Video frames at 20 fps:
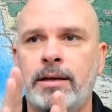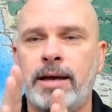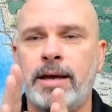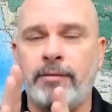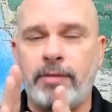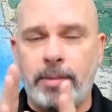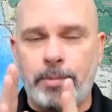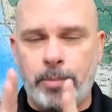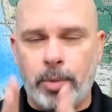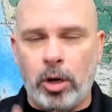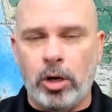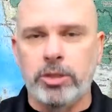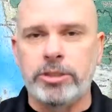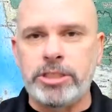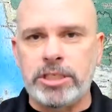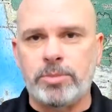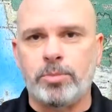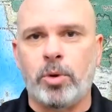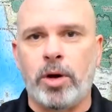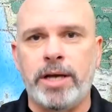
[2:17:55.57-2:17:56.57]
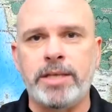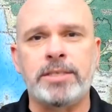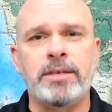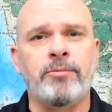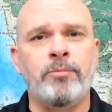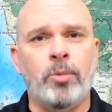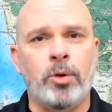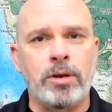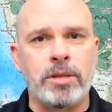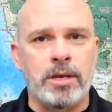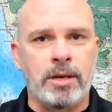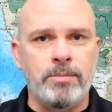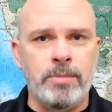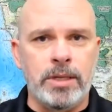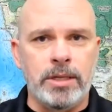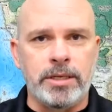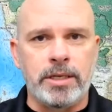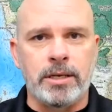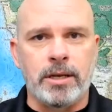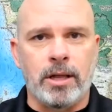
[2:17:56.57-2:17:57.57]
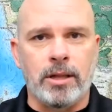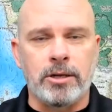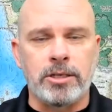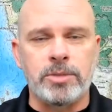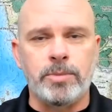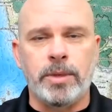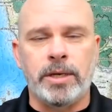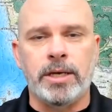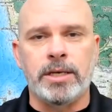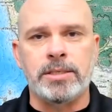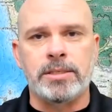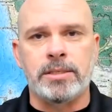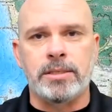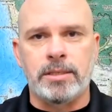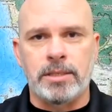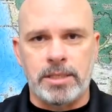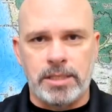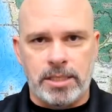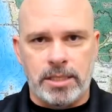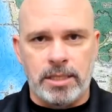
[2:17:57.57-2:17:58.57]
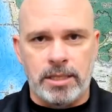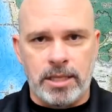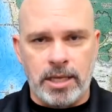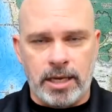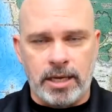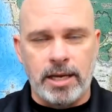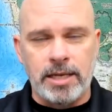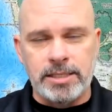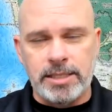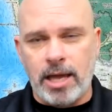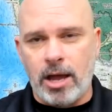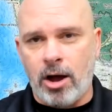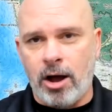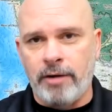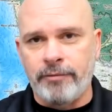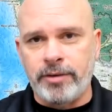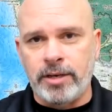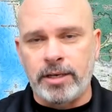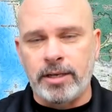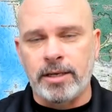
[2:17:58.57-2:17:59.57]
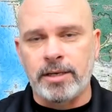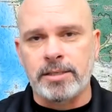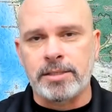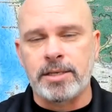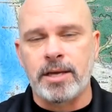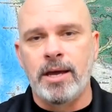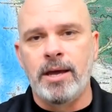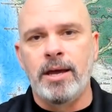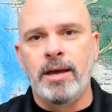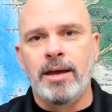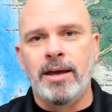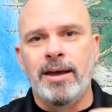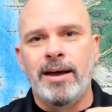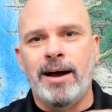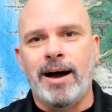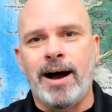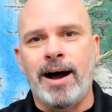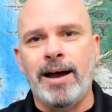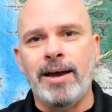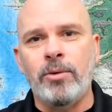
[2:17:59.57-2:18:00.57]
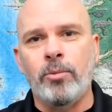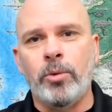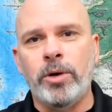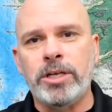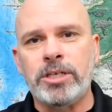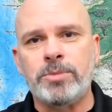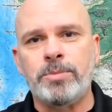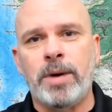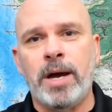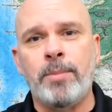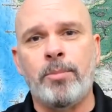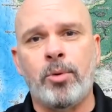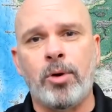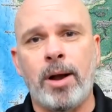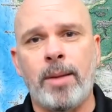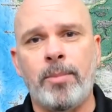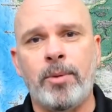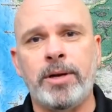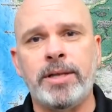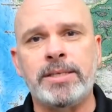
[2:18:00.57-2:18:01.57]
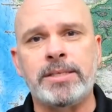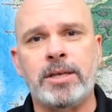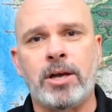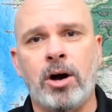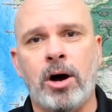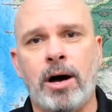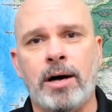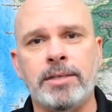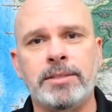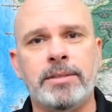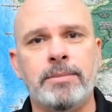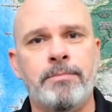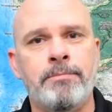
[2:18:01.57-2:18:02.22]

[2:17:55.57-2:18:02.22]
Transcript: have a purchase price of more than a million dollars because the thing I say often is I wish my properties cost